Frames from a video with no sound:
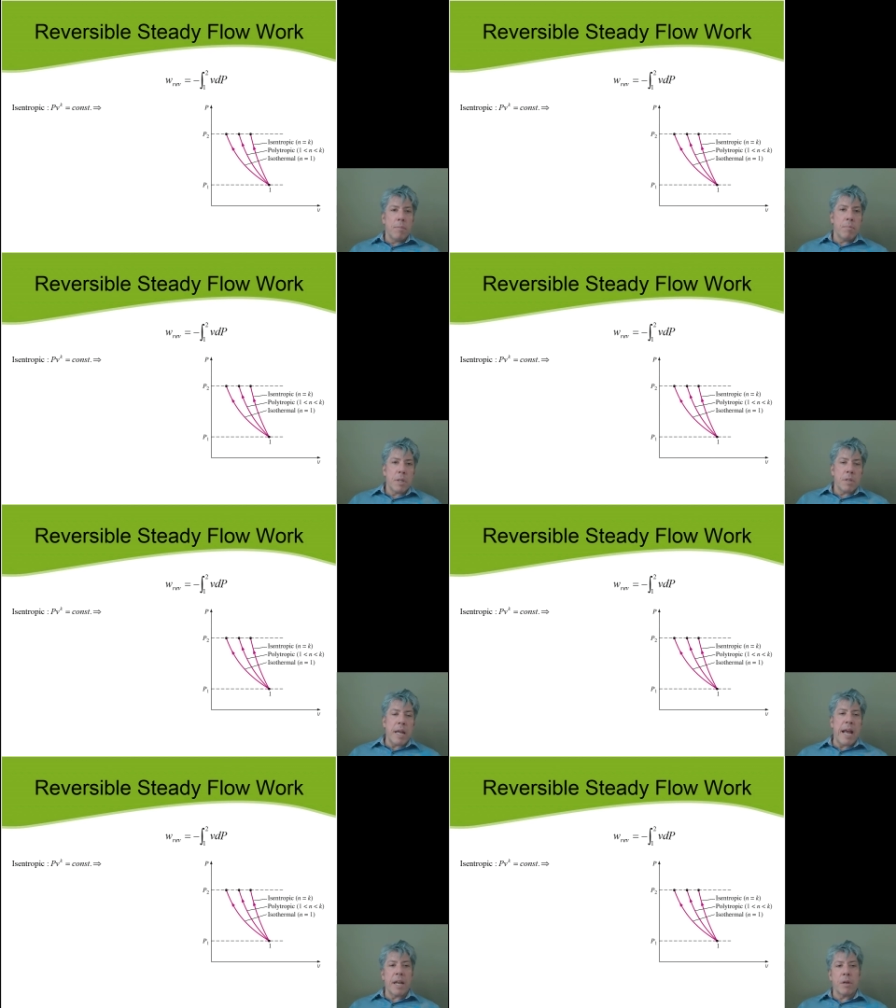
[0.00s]
it's an
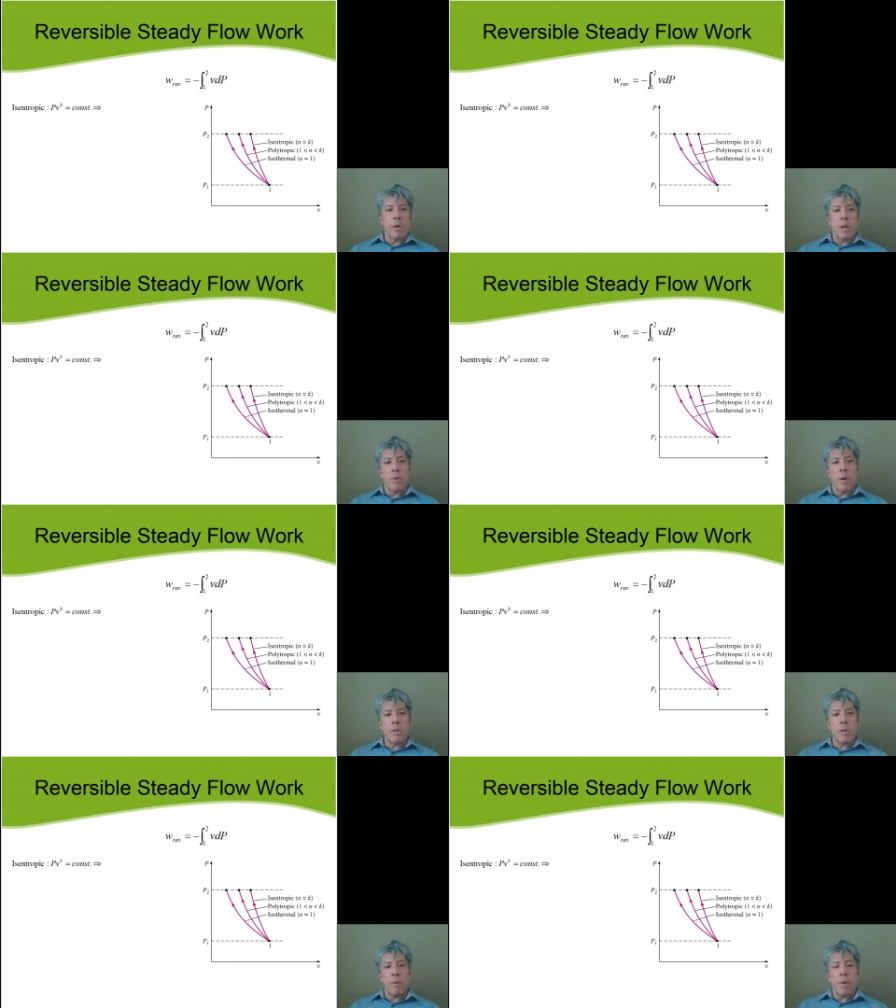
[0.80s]
adequate
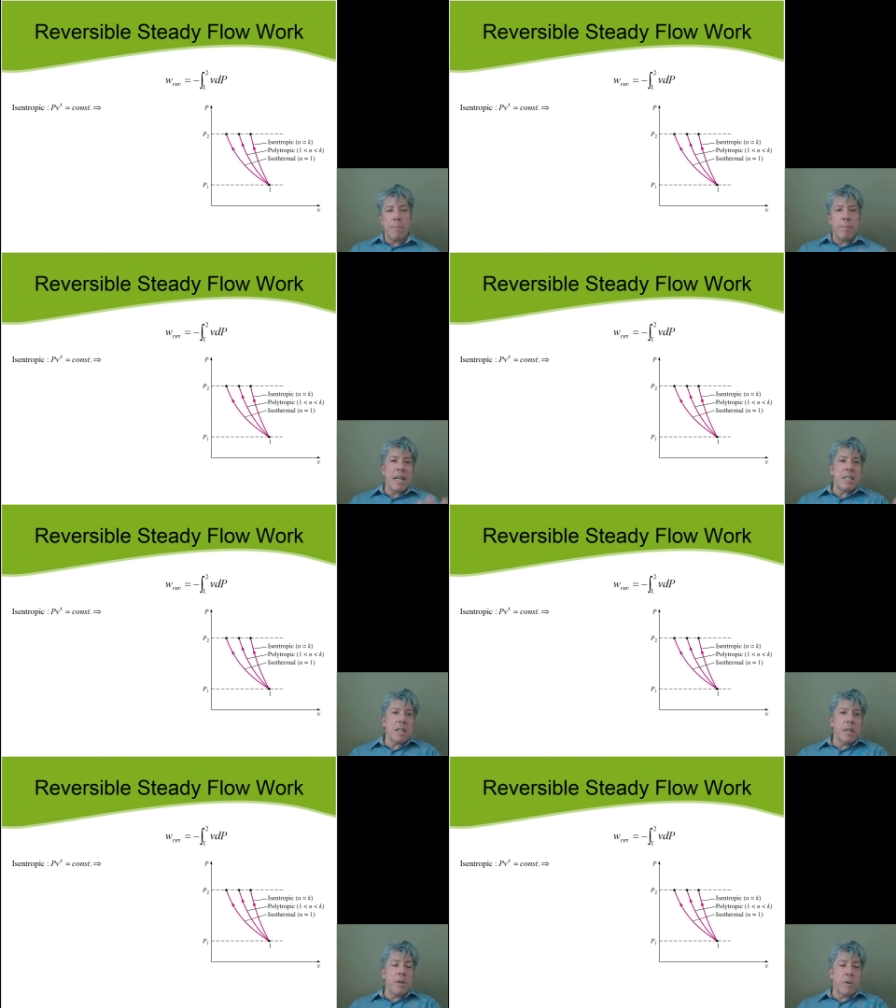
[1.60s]
equation. And, and,
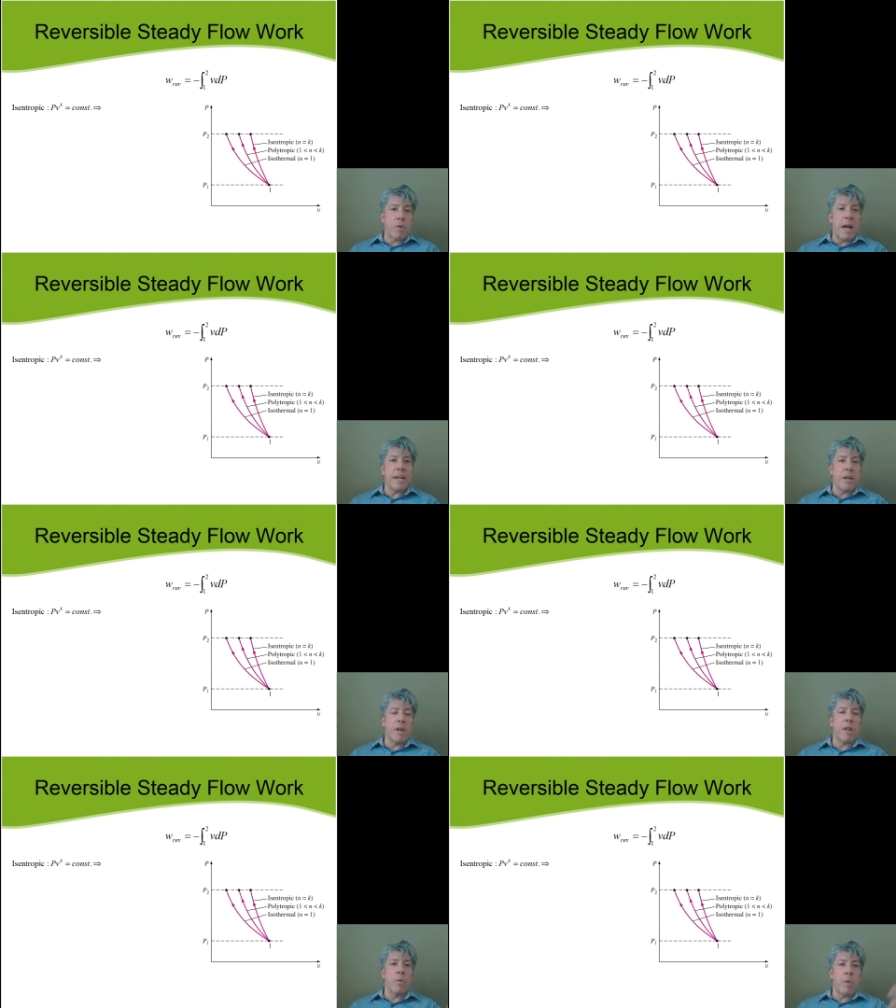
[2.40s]
basically, you can write it
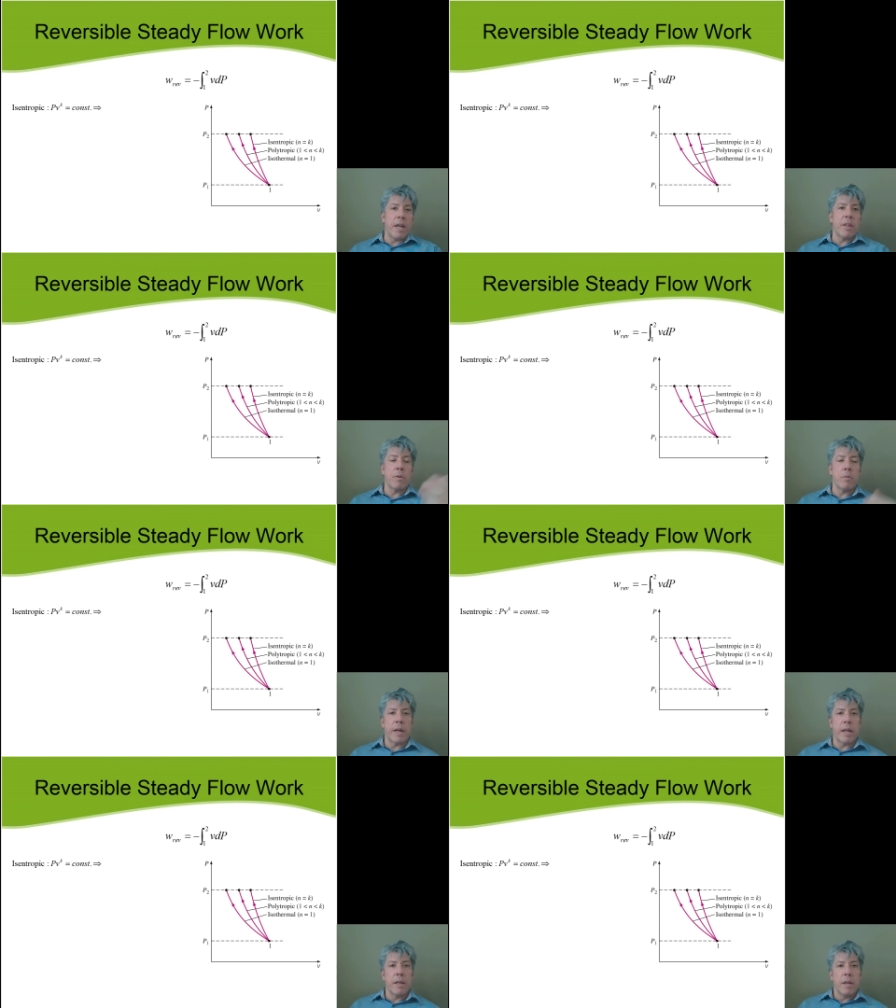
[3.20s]
another way than
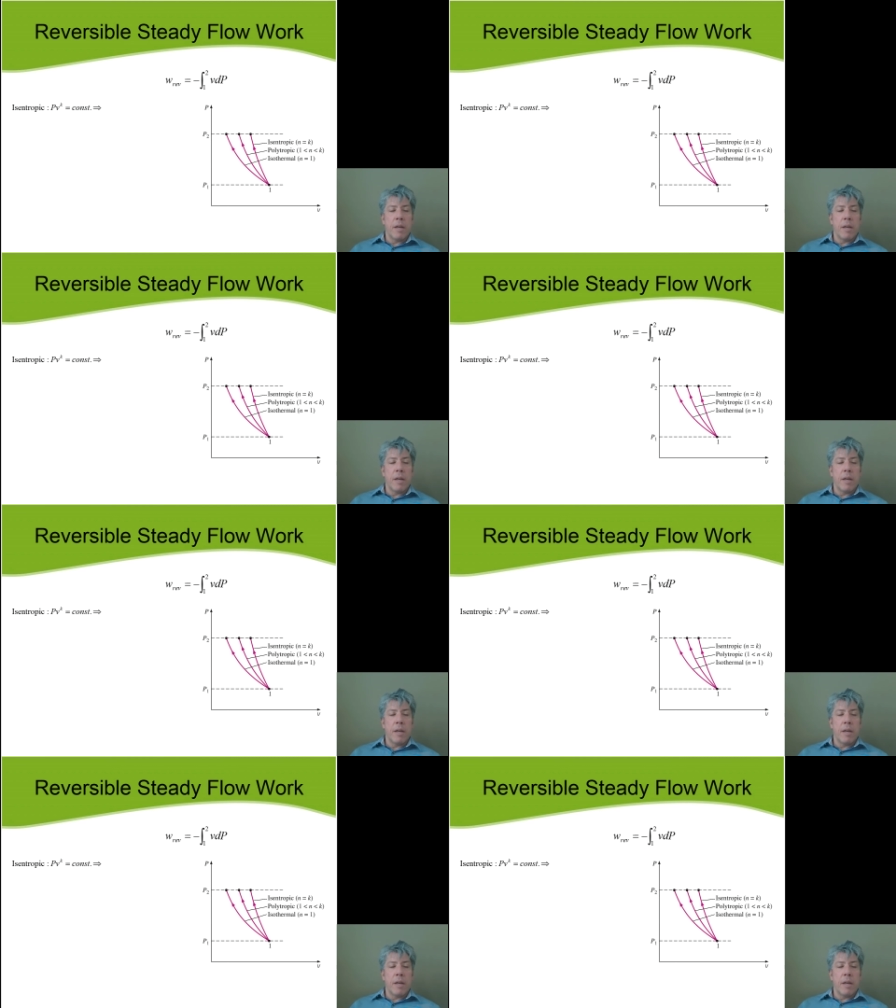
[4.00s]
what I,